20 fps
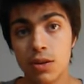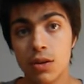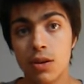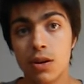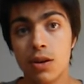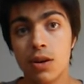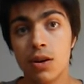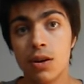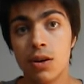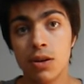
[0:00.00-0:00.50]

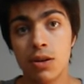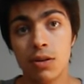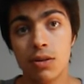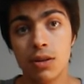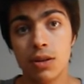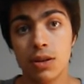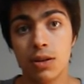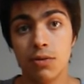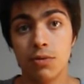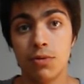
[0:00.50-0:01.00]

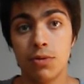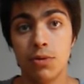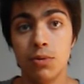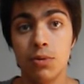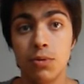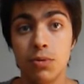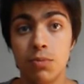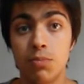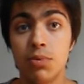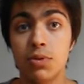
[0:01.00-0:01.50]
Like if
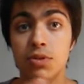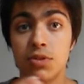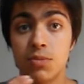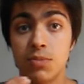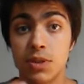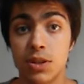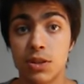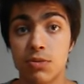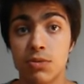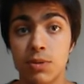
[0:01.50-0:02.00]
you put some
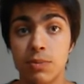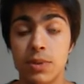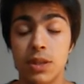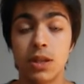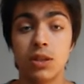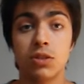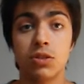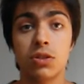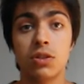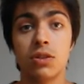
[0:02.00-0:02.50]
extreme
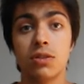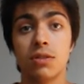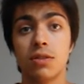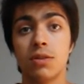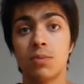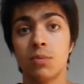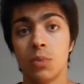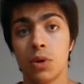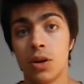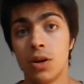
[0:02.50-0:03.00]
tension on
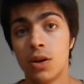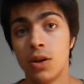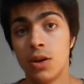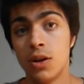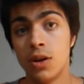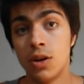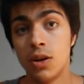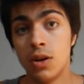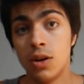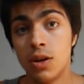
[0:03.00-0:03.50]
them,
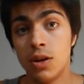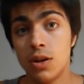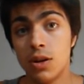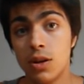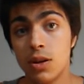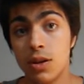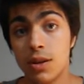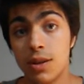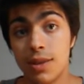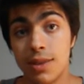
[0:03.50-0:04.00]

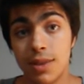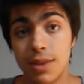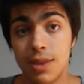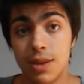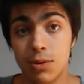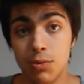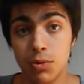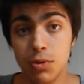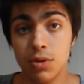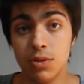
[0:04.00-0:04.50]
they
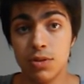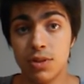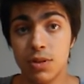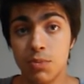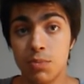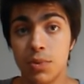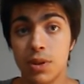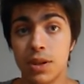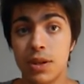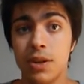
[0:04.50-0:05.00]
will
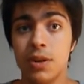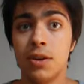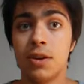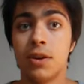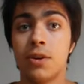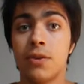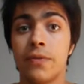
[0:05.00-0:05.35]
simply